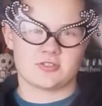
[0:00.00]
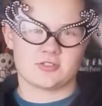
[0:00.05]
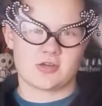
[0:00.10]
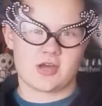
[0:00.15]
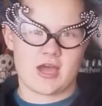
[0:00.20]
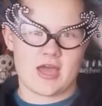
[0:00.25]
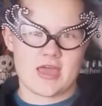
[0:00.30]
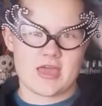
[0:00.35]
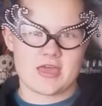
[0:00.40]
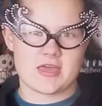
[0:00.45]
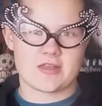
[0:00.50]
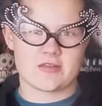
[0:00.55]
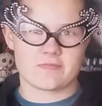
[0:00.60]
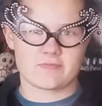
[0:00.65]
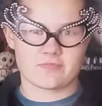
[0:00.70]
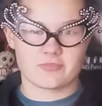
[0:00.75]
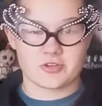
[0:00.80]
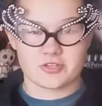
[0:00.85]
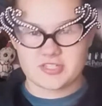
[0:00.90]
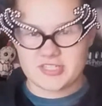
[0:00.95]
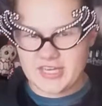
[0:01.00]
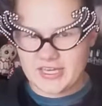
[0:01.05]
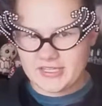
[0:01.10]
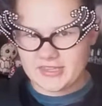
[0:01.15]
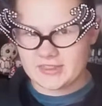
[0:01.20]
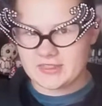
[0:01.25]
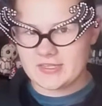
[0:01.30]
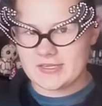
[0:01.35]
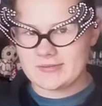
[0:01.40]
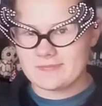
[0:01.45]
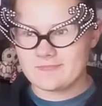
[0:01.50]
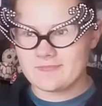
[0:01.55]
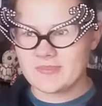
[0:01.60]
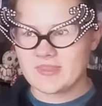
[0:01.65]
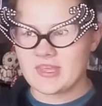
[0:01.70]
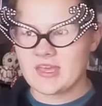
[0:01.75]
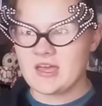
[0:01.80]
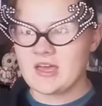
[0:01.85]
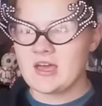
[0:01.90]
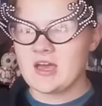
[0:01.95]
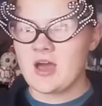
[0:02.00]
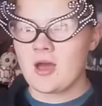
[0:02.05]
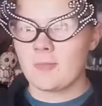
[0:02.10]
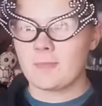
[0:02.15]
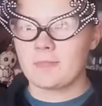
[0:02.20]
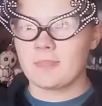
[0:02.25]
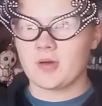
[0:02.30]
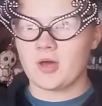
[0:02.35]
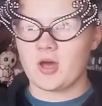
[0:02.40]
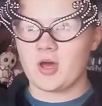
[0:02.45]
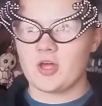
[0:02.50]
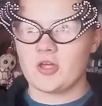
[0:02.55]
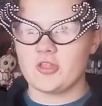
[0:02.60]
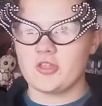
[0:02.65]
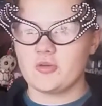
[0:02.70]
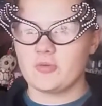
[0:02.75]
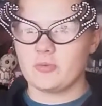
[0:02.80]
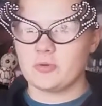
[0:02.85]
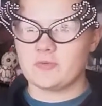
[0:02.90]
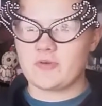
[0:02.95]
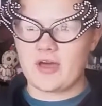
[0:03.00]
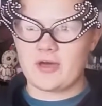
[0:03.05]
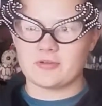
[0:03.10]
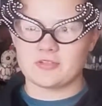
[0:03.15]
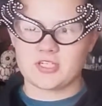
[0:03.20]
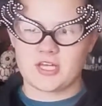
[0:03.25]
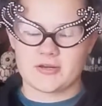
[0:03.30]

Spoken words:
try and protect them, but without